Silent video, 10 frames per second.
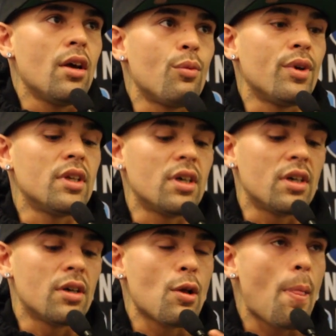when
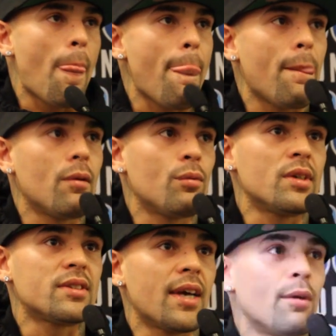the
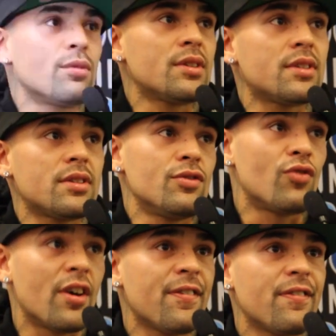time was
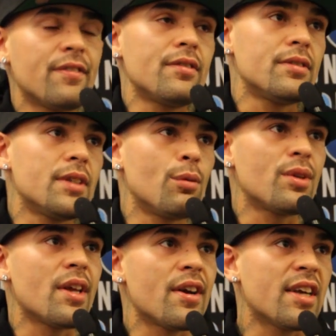rough, they
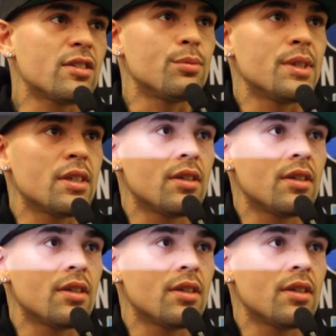were there next to me.